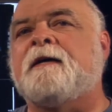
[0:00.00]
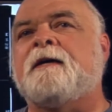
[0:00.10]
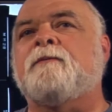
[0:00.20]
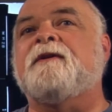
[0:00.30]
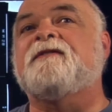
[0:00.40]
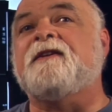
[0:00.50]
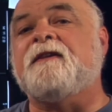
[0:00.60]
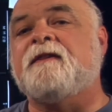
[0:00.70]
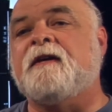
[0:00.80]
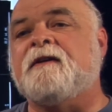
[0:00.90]
And we see
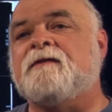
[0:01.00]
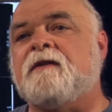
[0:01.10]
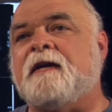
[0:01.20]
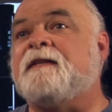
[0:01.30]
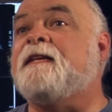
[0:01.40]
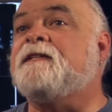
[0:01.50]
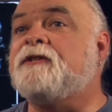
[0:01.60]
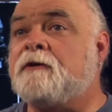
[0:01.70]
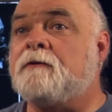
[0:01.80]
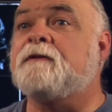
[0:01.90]
things like
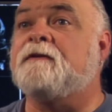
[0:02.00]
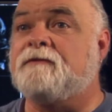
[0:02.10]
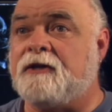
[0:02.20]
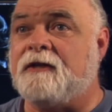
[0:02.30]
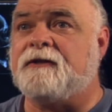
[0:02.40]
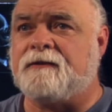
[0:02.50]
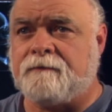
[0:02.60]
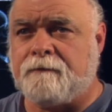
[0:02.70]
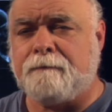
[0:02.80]
degenerative changes,